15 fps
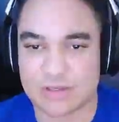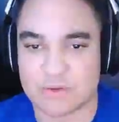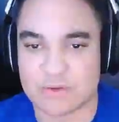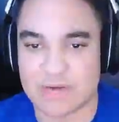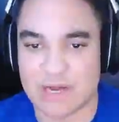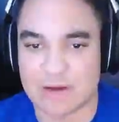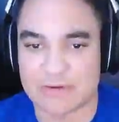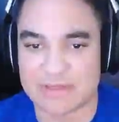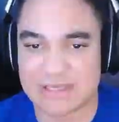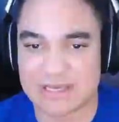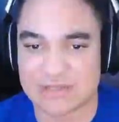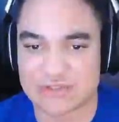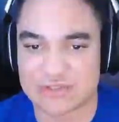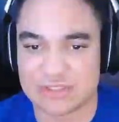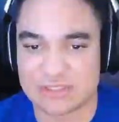on how he
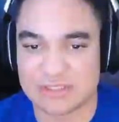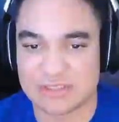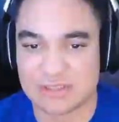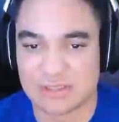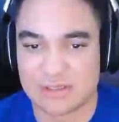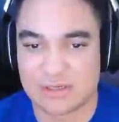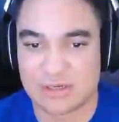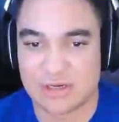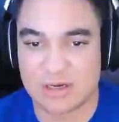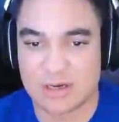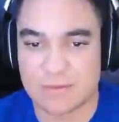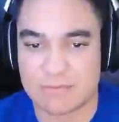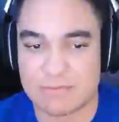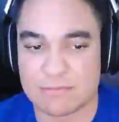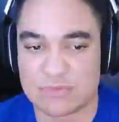actually
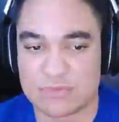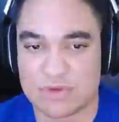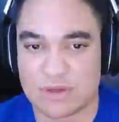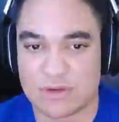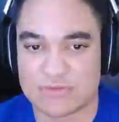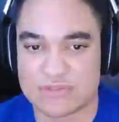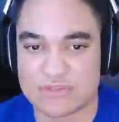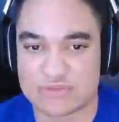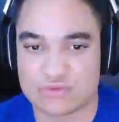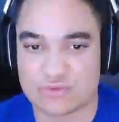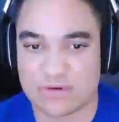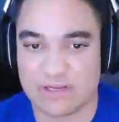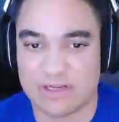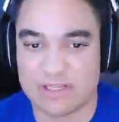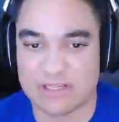does his
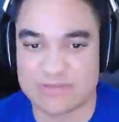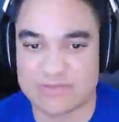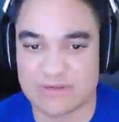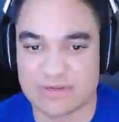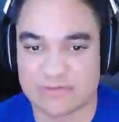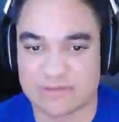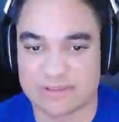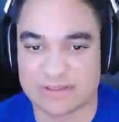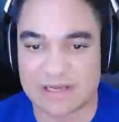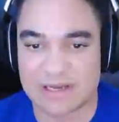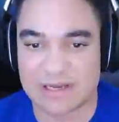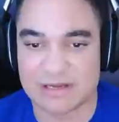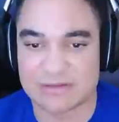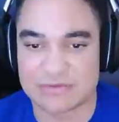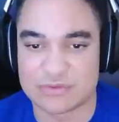training and stuff like
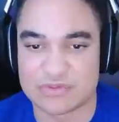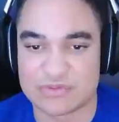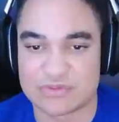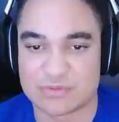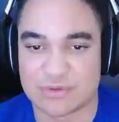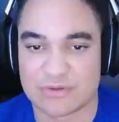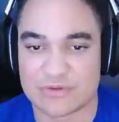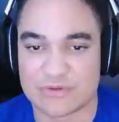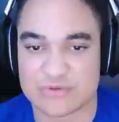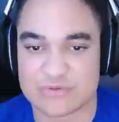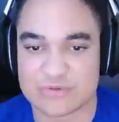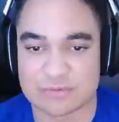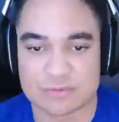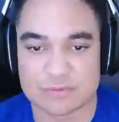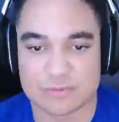that. Zeus is one of
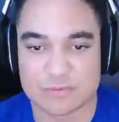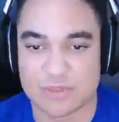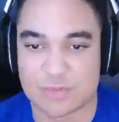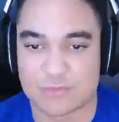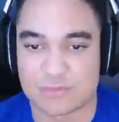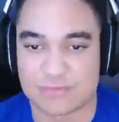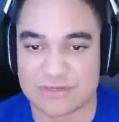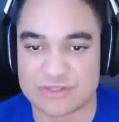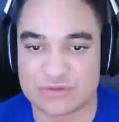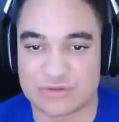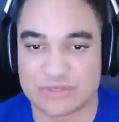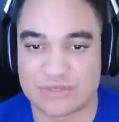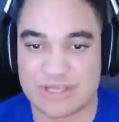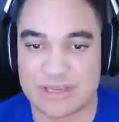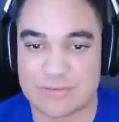those
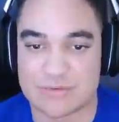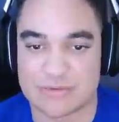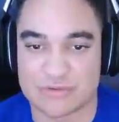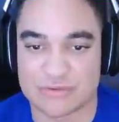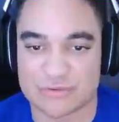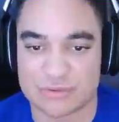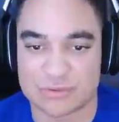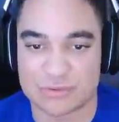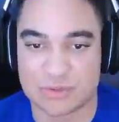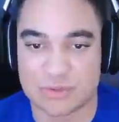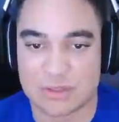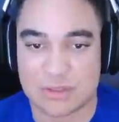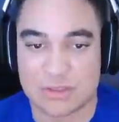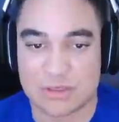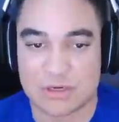professional gamers who
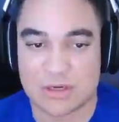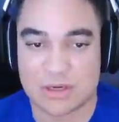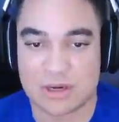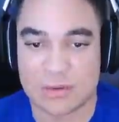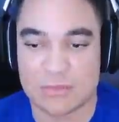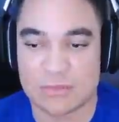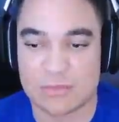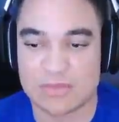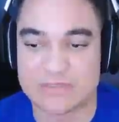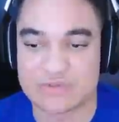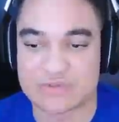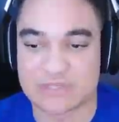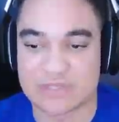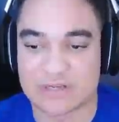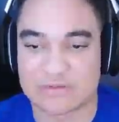really
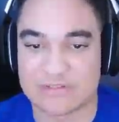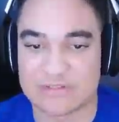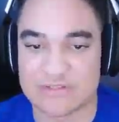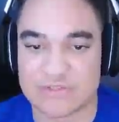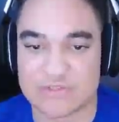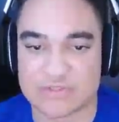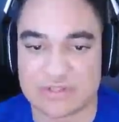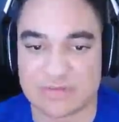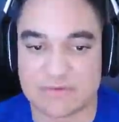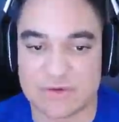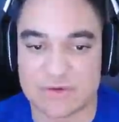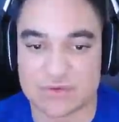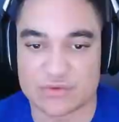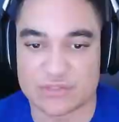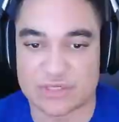just kind of teaches
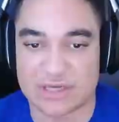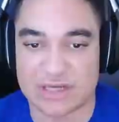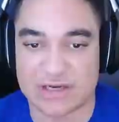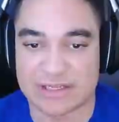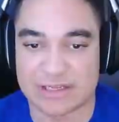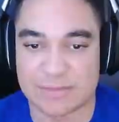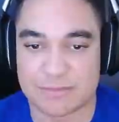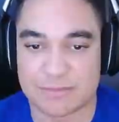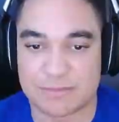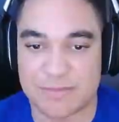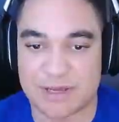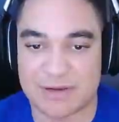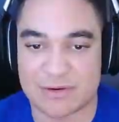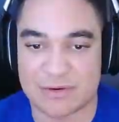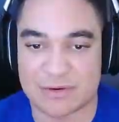individuals on how to get
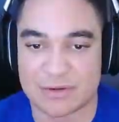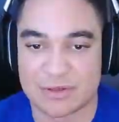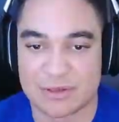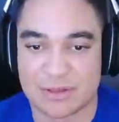better.